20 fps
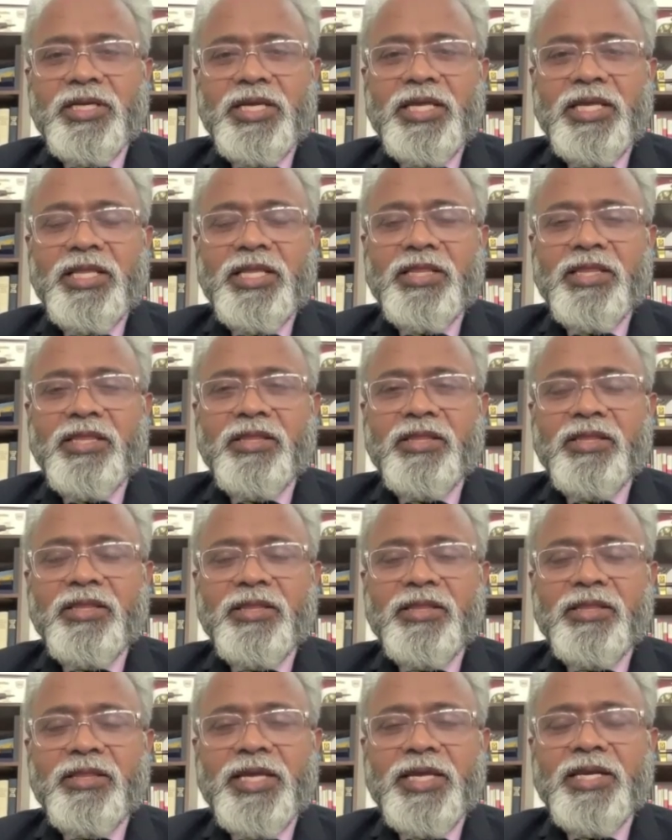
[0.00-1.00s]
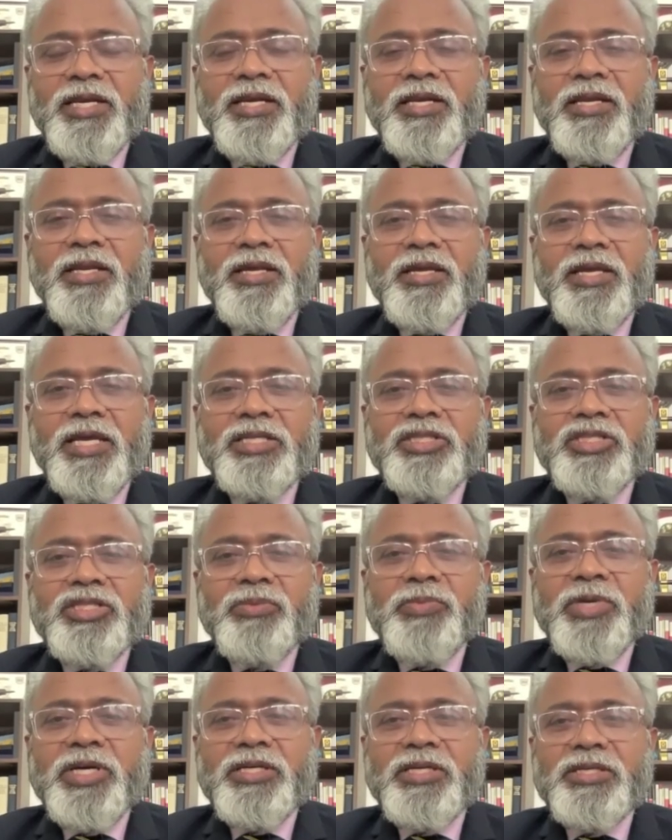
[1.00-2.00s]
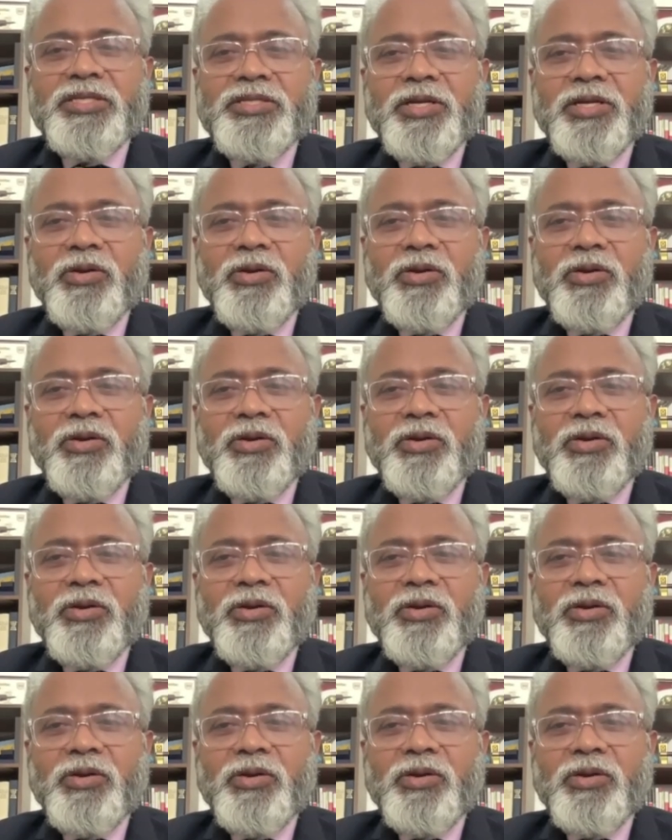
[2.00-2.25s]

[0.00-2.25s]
in then HMIS